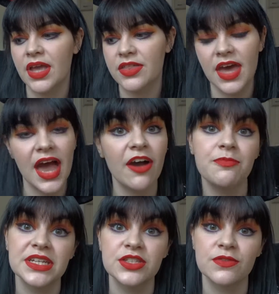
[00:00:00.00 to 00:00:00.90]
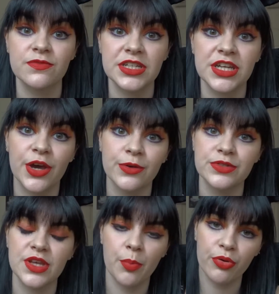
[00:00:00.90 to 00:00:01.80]
There have been some
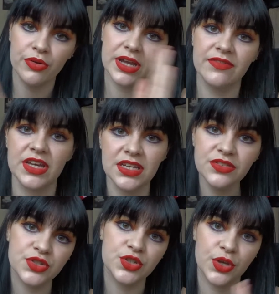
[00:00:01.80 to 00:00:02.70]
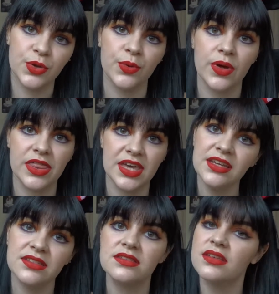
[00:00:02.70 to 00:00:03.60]
videos previous to
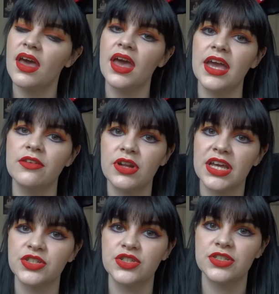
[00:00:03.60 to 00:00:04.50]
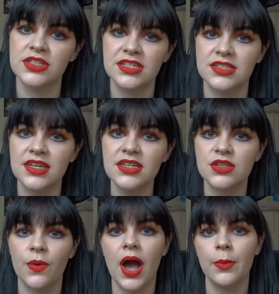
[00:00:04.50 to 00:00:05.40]
this in relation to Disney,
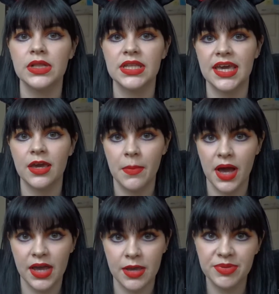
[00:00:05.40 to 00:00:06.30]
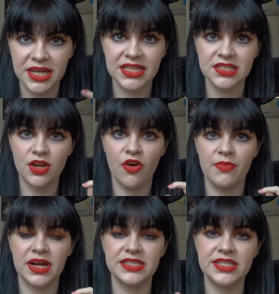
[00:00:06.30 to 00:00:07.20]
so I will link my playlist of
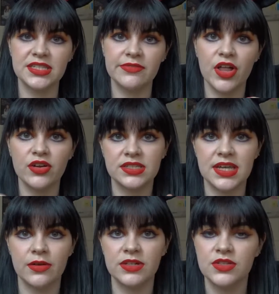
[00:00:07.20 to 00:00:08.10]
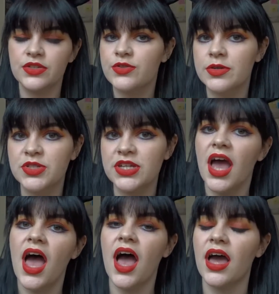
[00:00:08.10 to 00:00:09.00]
my Disney vlogs down in the description,
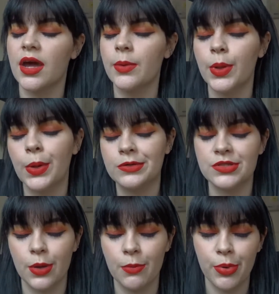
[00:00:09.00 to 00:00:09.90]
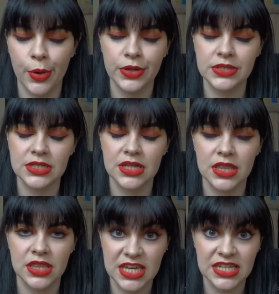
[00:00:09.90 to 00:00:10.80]
and I will also put
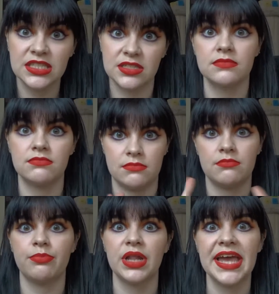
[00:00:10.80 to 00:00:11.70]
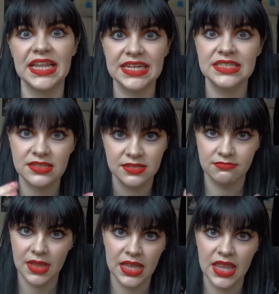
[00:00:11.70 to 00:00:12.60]
this playlist
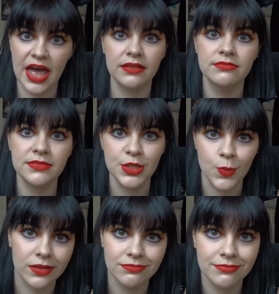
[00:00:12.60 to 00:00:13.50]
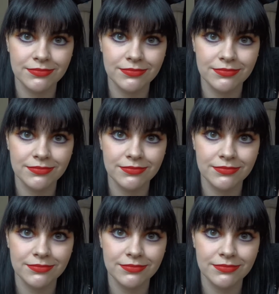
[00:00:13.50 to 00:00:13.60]
in there as well.